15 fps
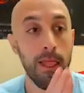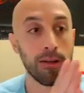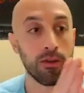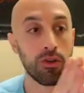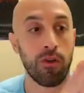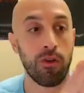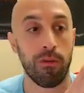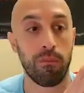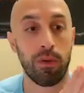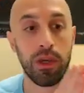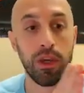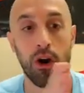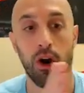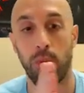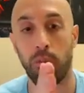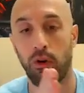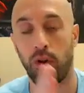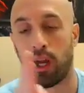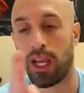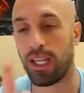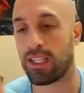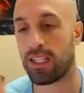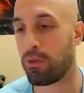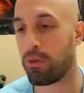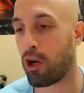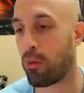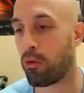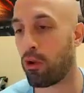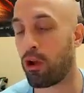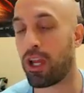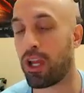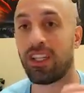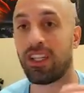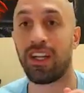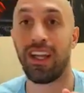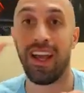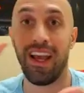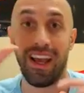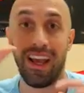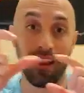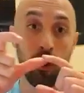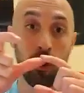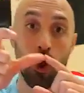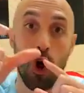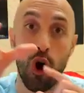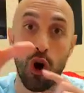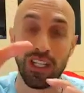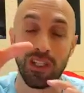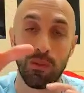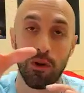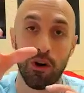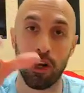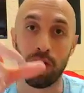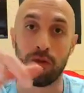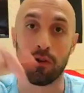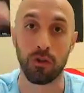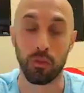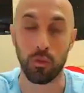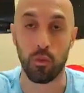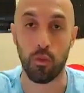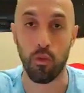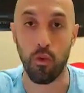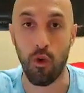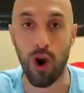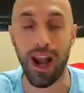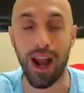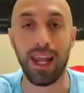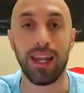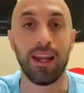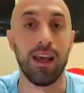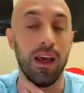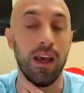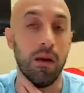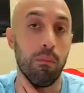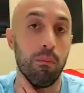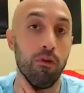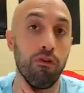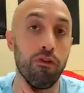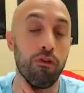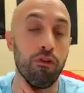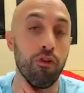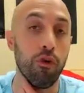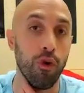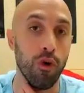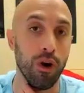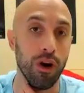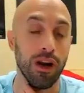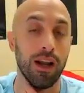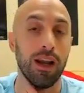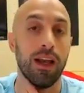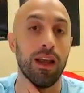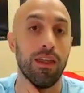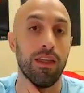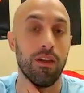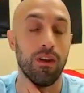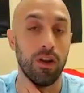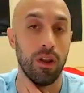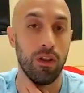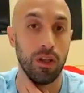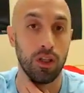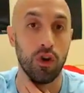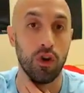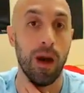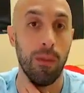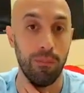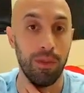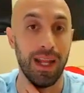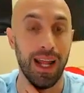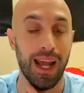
So if you have PR prolongation, PR prolongation, and the longest PR interval is right before the, the drop beat